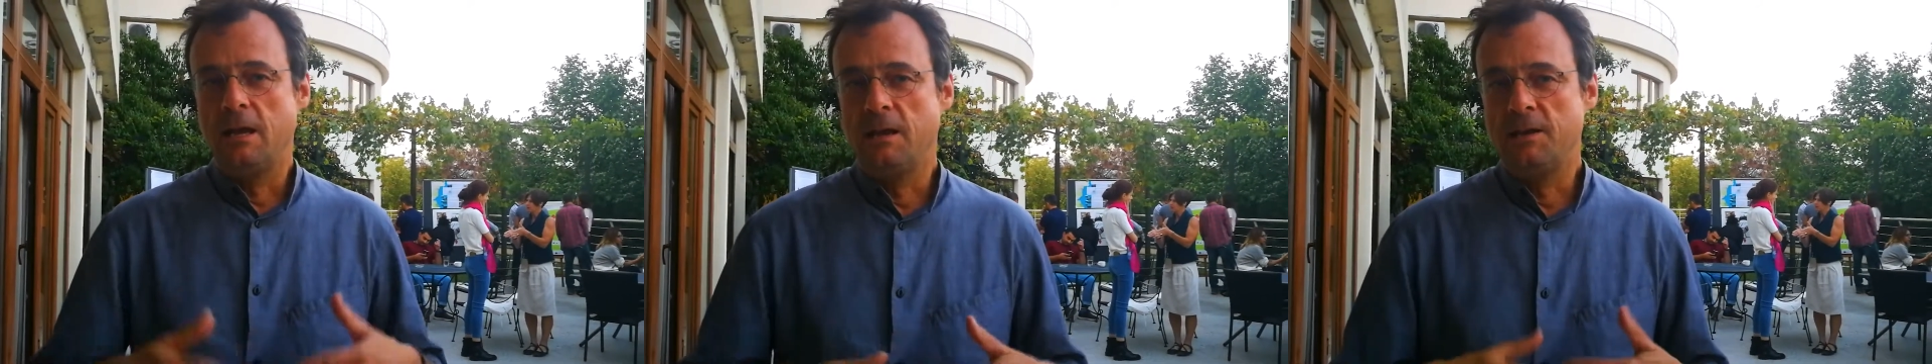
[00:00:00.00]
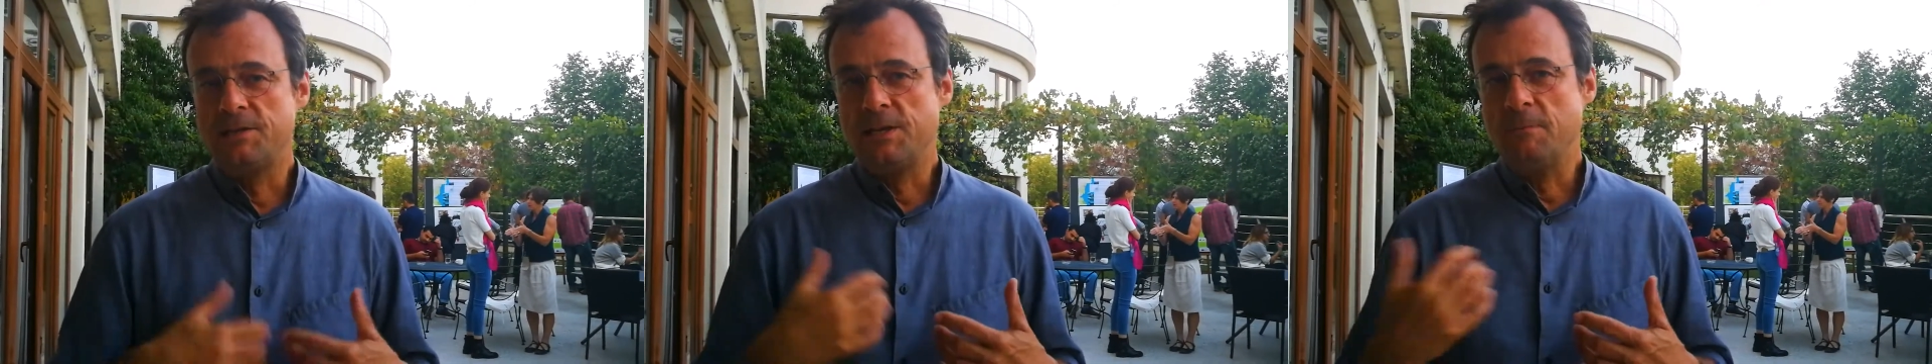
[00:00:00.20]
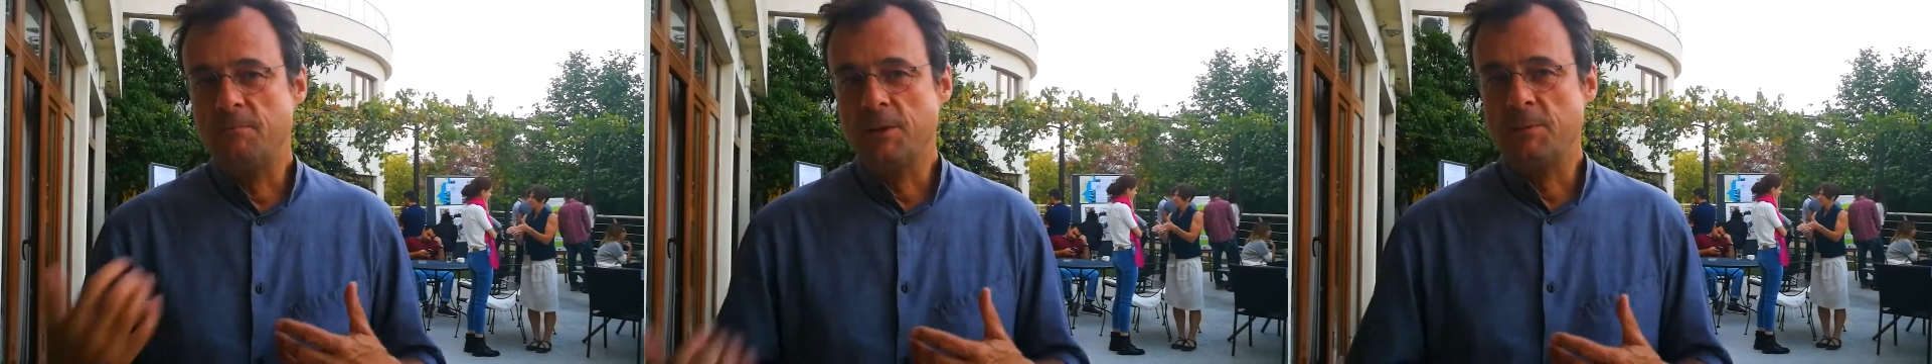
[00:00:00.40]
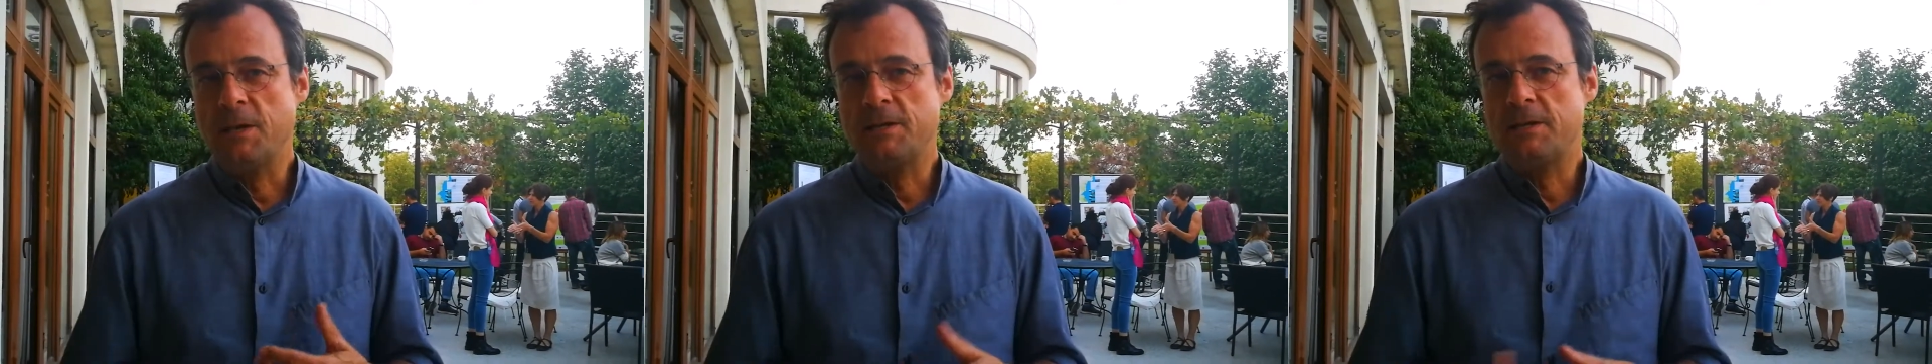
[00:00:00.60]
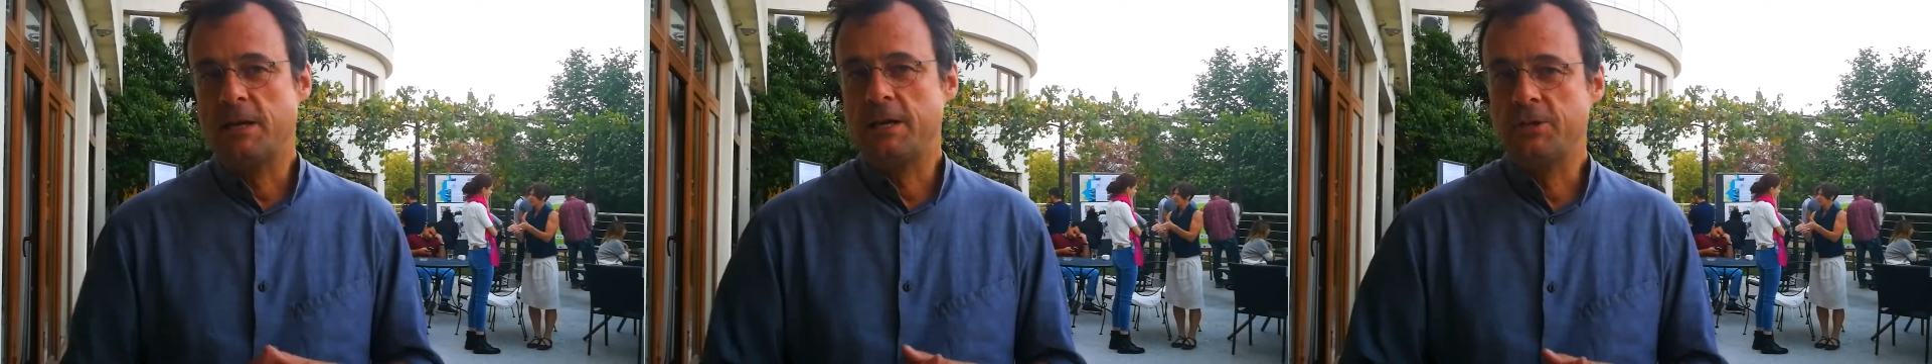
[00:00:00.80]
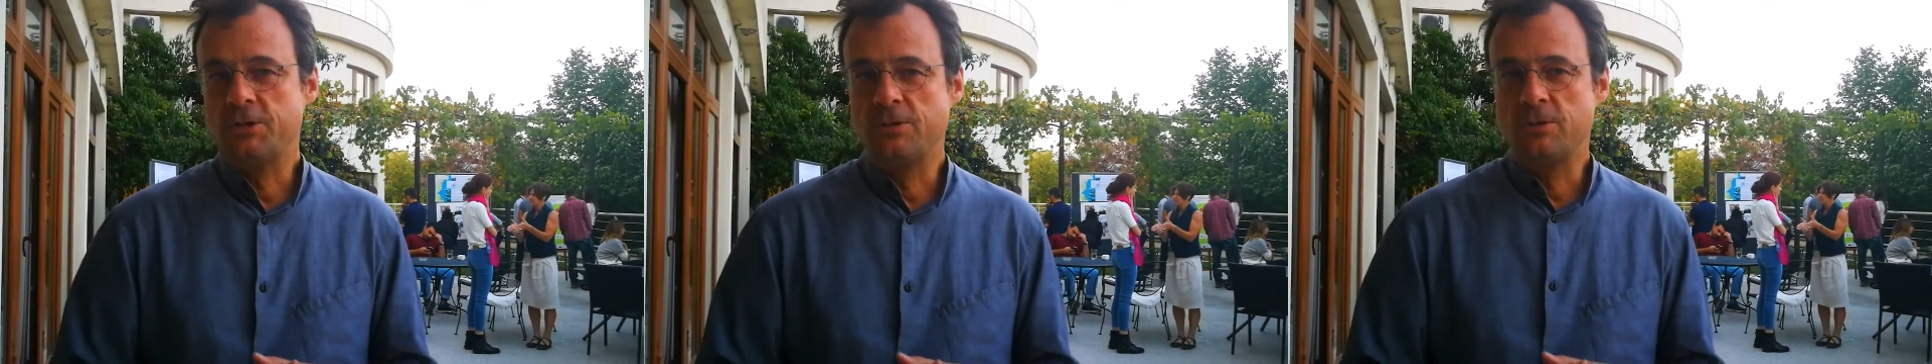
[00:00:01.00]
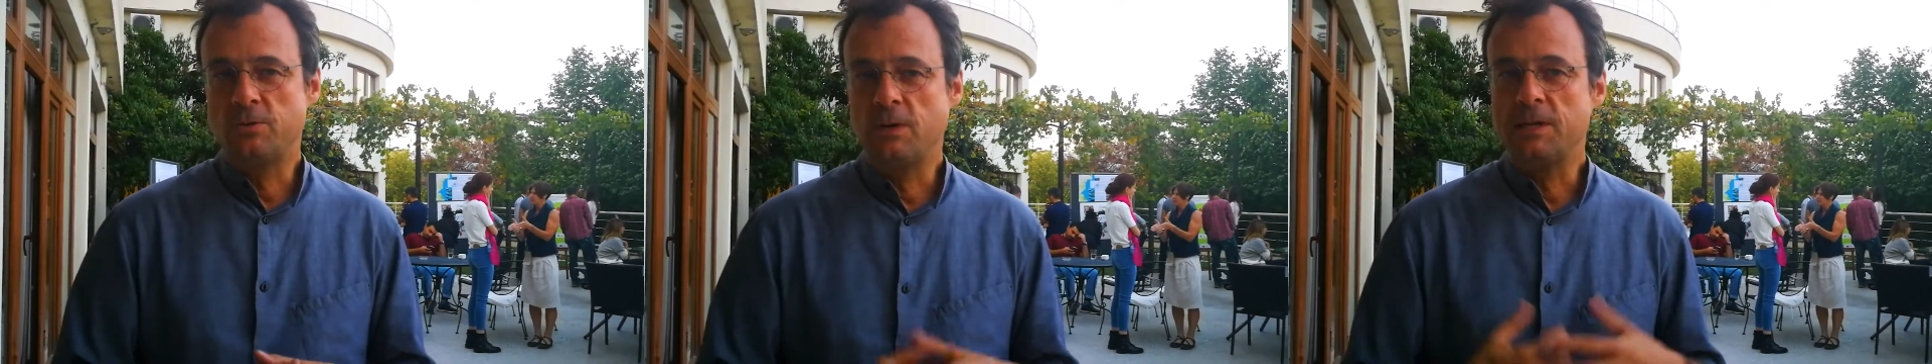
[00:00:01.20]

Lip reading: in its implementation, to